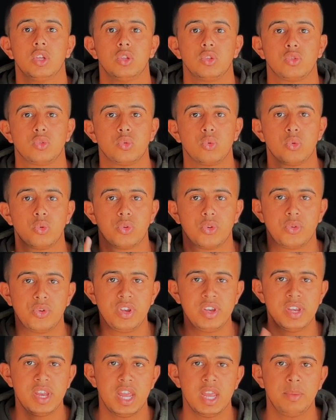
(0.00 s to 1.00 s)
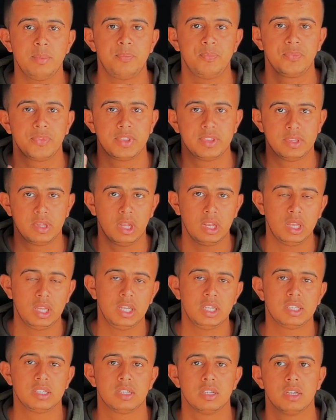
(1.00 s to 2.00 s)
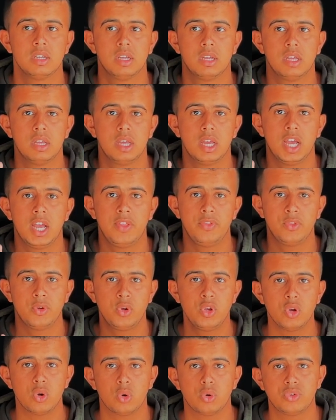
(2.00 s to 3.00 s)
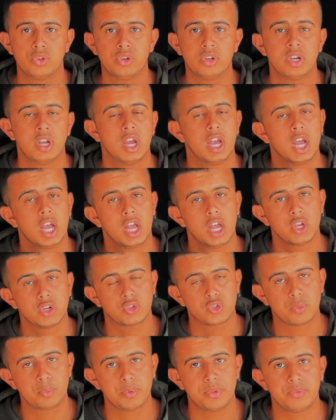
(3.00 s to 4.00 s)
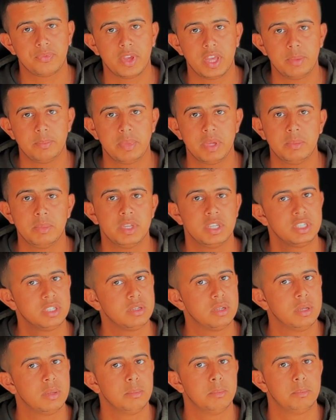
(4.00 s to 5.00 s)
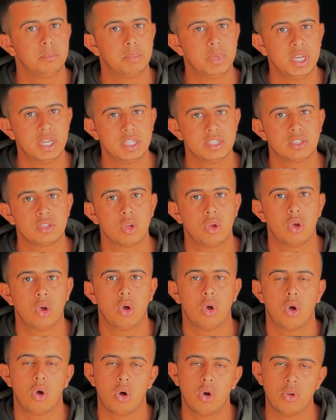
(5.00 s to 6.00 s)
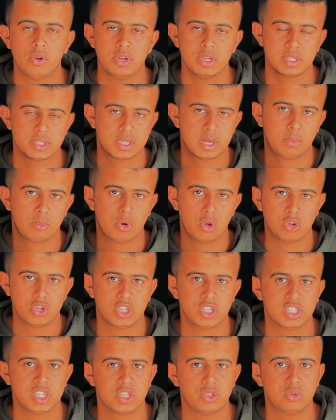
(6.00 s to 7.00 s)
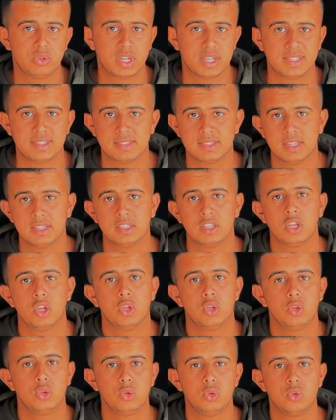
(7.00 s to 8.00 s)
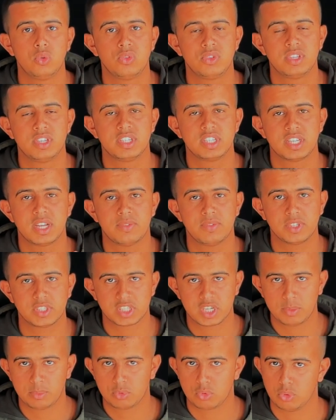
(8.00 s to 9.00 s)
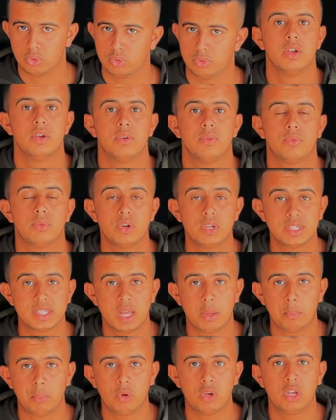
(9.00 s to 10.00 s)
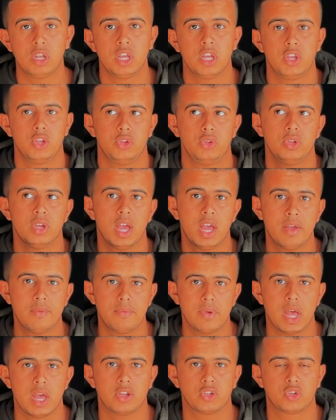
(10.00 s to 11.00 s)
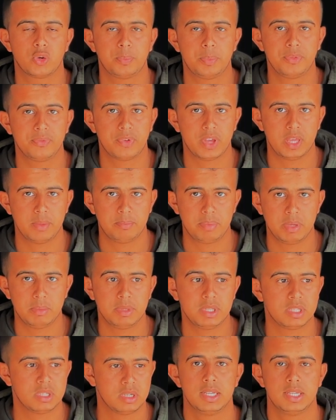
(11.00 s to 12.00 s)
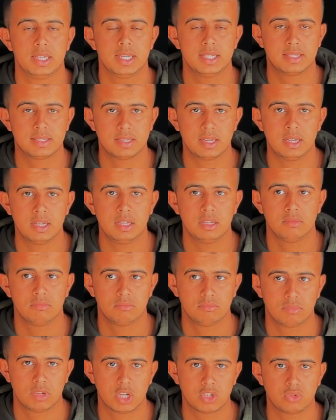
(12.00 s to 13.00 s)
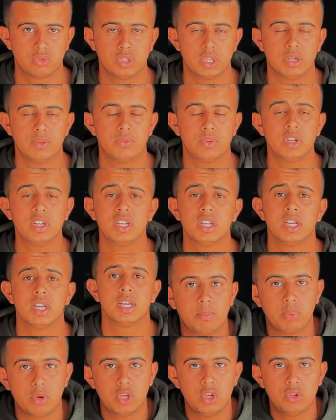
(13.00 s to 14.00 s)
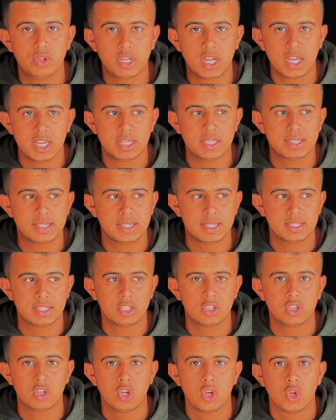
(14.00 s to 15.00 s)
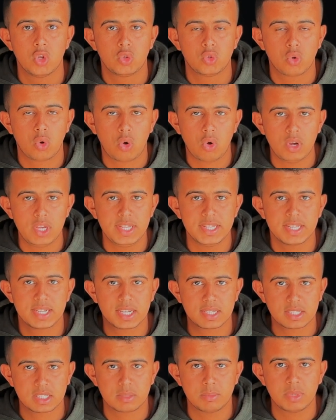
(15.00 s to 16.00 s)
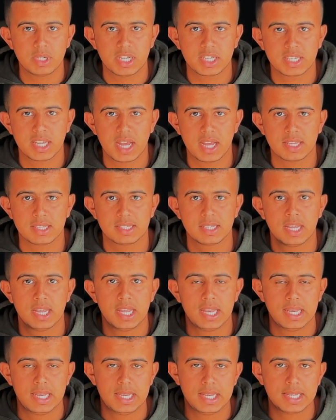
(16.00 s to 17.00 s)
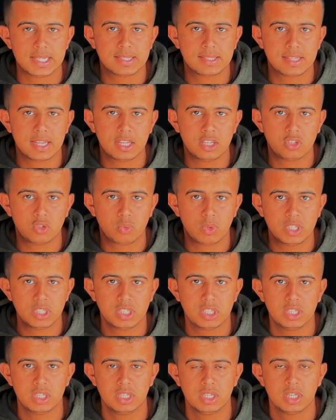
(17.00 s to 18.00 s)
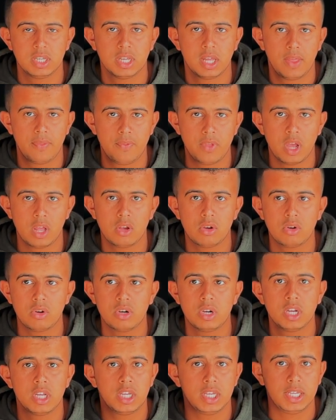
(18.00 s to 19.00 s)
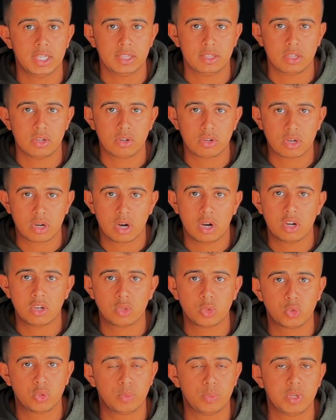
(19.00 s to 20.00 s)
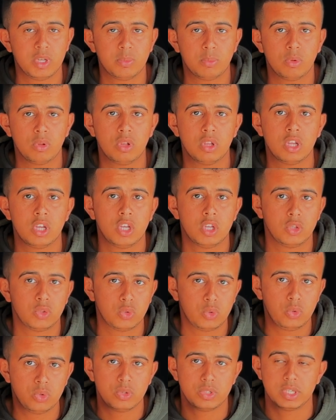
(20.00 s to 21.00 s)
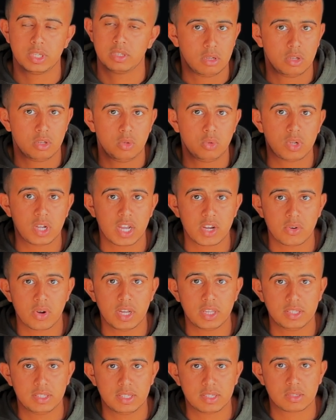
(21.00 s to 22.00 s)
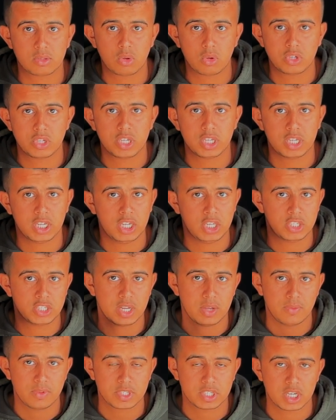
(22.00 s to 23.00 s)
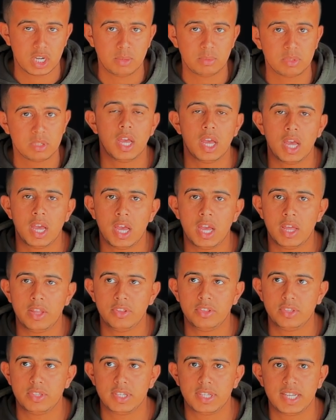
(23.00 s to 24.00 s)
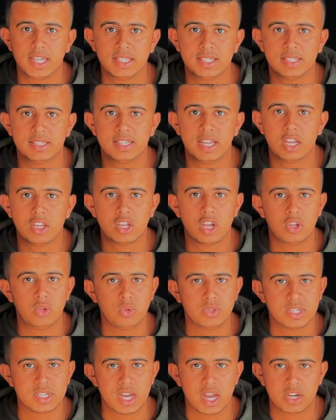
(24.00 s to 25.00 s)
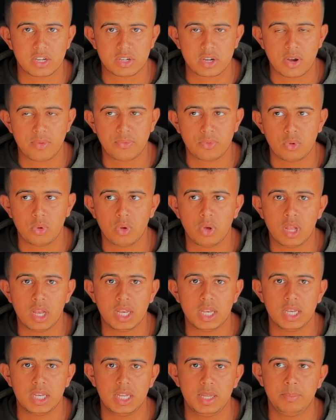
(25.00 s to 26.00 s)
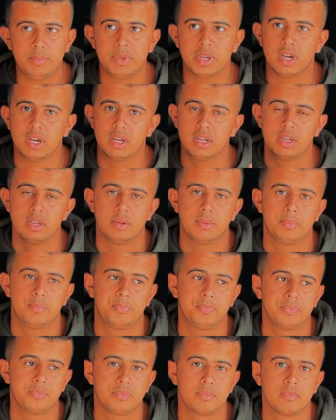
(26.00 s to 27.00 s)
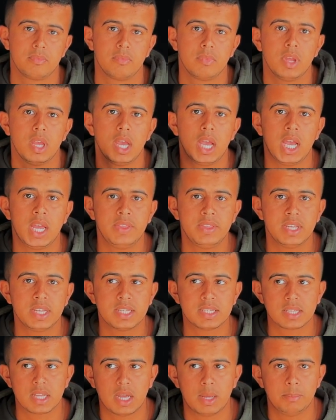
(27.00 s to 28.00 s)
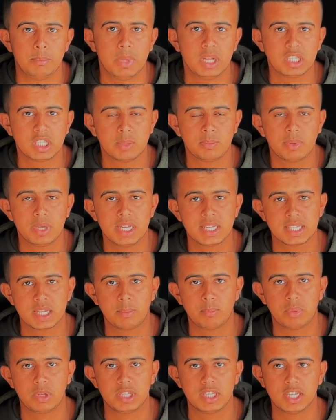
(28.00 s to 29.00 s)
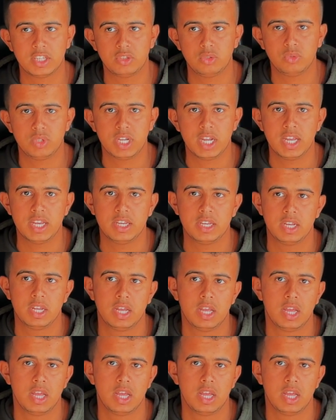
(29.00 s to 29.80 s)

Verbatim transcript: to rename delete, and reorder a Shopify payment based on some logic that you can set using JavaScript code. For example, you have a Shopify payment, let's say cash on delivery, you can set it to only the customer that has less than $20 in their cart to be able to use it. You can write this logic in JavaScript and get the data using a GraphQL API. And there is multiple examples that you can